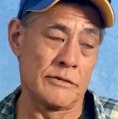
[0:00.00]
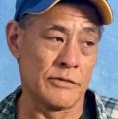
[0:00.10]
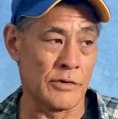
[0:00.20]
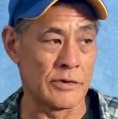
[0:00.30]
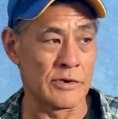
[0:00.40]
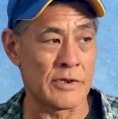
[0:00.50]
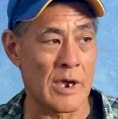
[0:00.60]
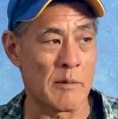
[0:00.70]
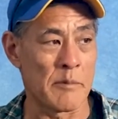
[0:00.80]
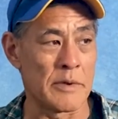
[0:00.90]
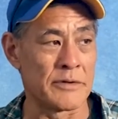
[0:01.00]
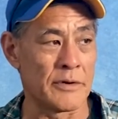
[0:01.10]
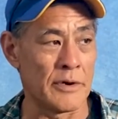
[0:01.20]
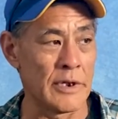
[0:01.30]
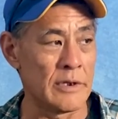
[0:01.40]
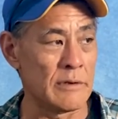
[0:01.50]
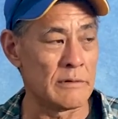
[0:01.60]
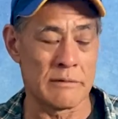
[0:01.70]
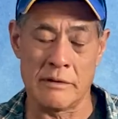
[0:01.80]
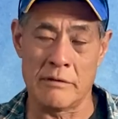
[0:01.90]
during the time I've been dirty,
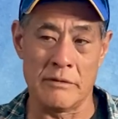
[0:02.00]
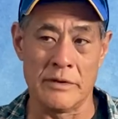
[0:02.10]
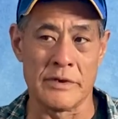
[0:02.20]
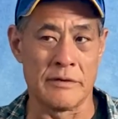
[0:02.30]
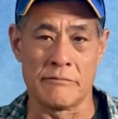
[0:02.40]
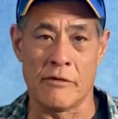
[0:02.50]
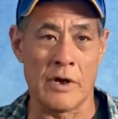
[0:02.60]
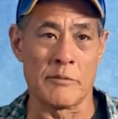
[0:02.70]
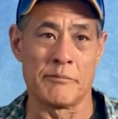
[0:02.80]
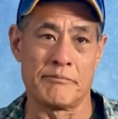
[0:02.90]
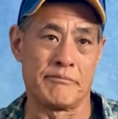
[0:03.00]
I really didn't want